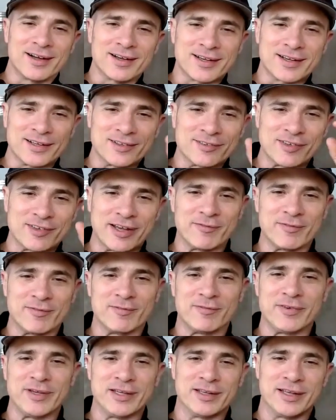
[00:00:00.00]

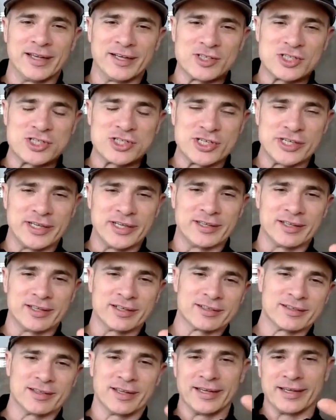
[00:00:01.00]
because I feel like
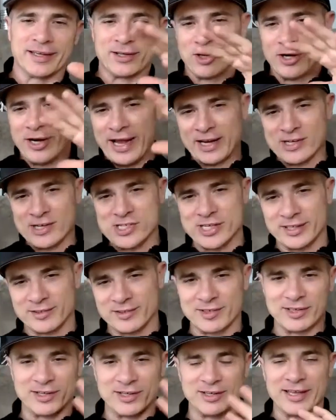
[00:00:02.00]
being the like
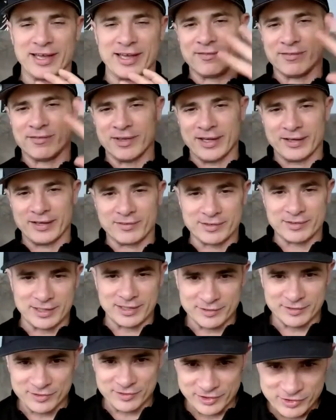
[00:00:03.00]
Kardashians and all that have
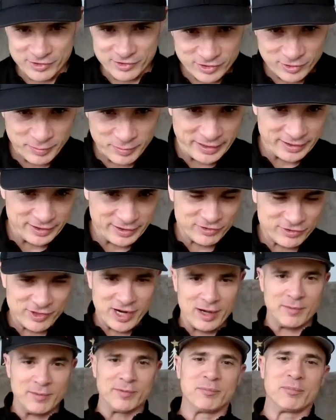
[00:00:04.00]
like done such a
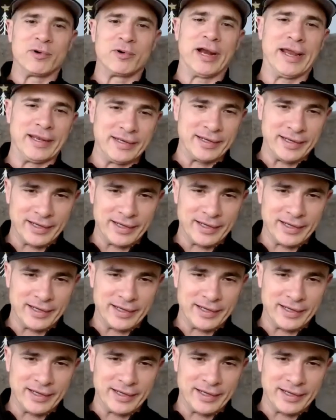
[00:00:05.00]
tremendous job of